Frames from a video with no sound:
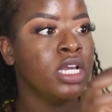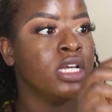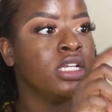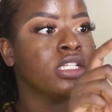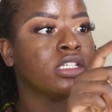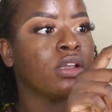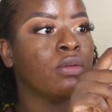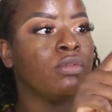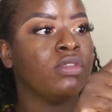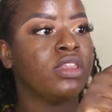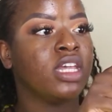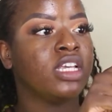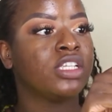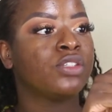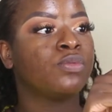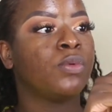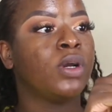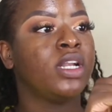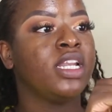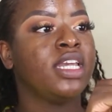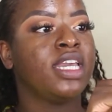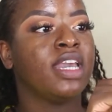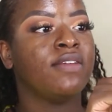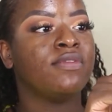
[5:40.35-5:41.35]
So this
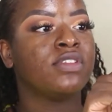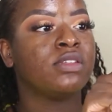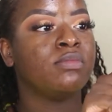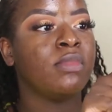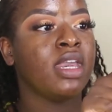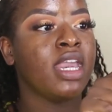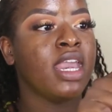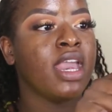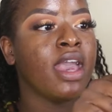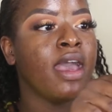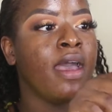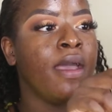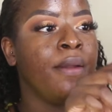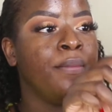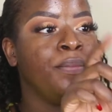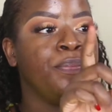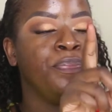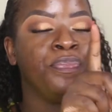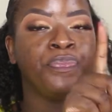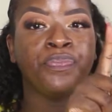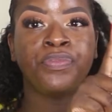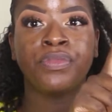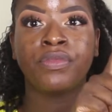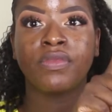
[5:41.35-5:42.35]
one gives me
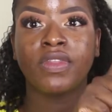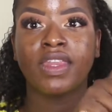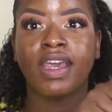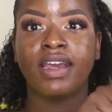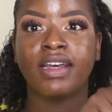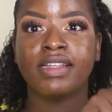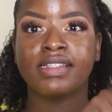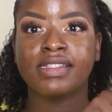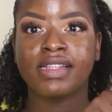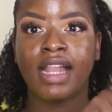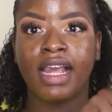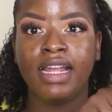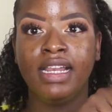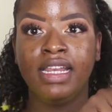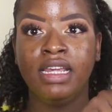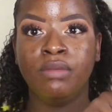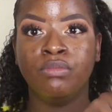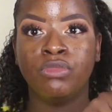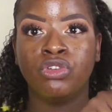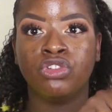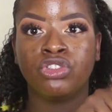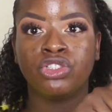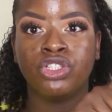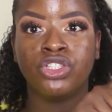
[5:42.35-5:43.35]
a slightly
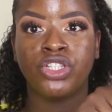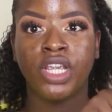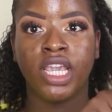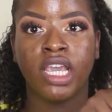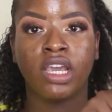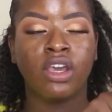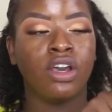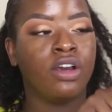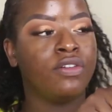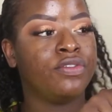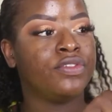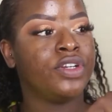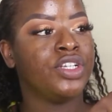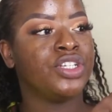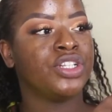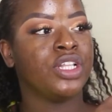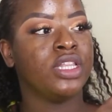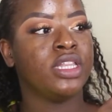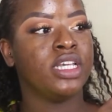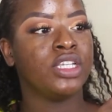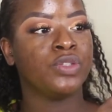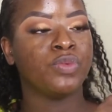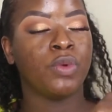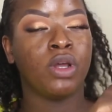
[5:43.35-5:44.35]
more sheer coverage than
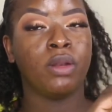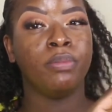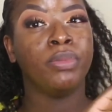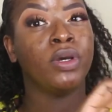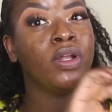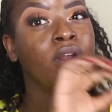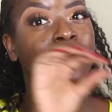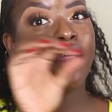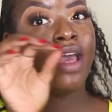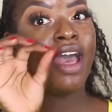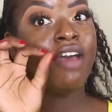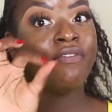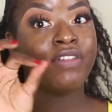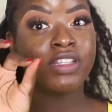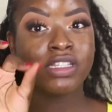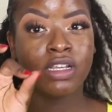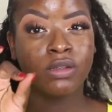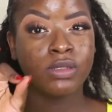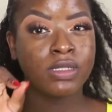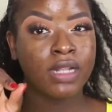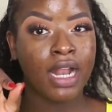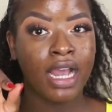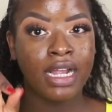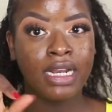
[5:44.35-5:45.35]
this one, but ever so
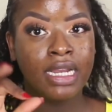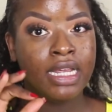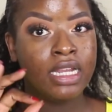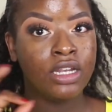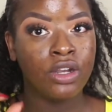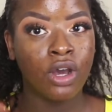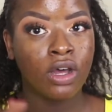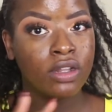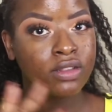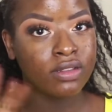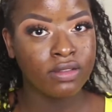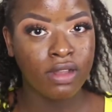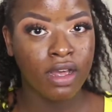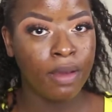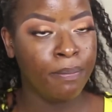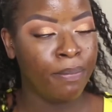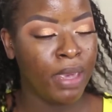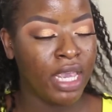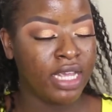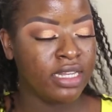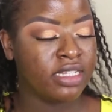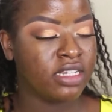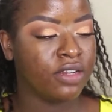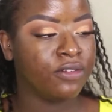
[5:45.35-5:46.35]
slightly, not a
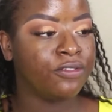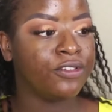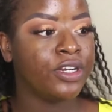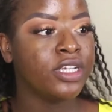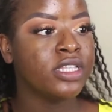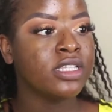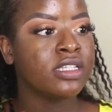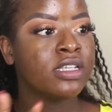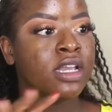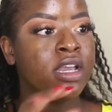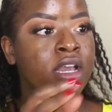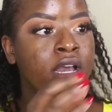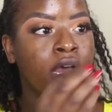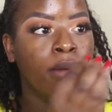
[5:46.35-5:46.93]
big difference.